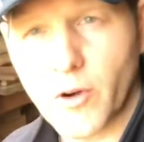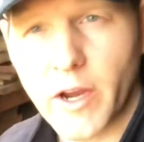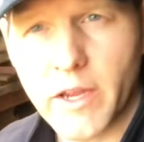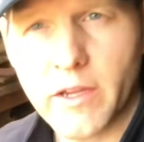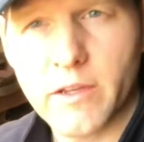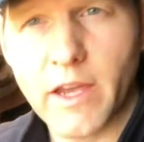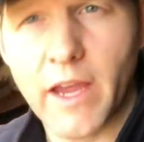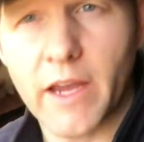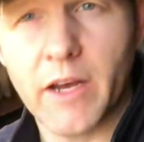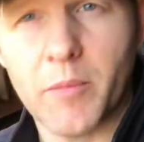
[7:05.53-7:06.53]
I hang
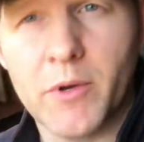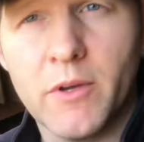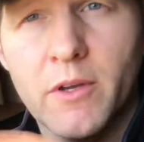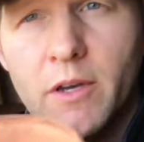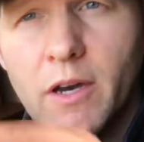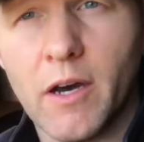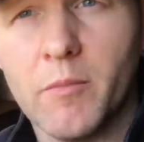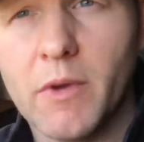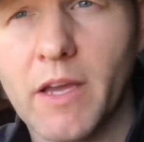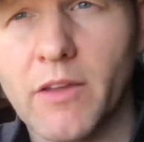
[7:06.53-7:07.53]
it up. I
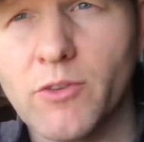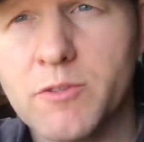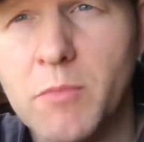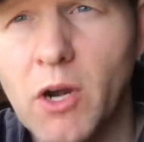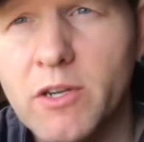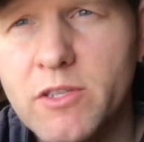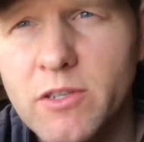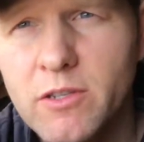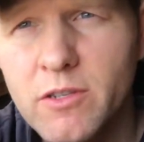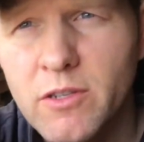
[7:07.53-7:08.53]
got those marks
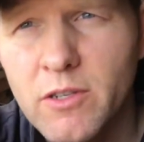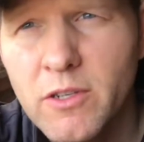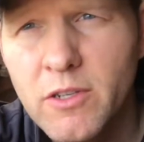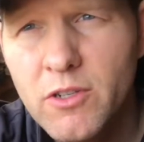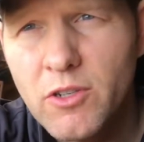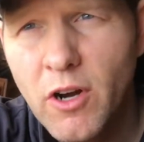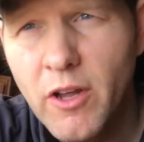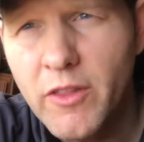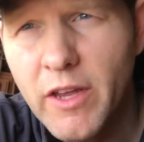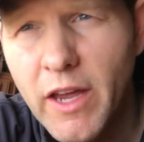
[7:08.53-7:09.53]

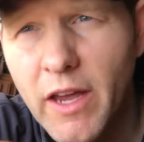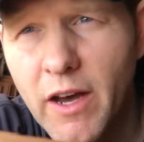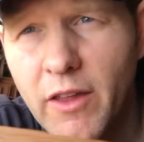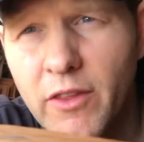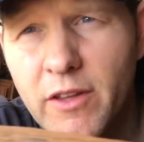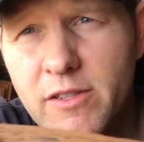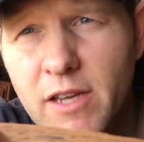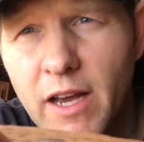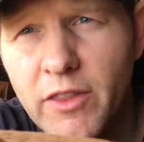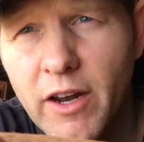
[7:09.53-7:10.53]
drawn on the
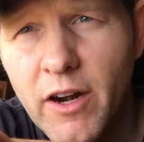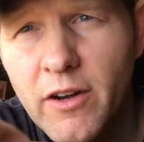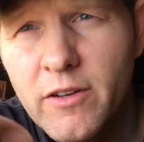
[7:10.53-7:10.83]
side there,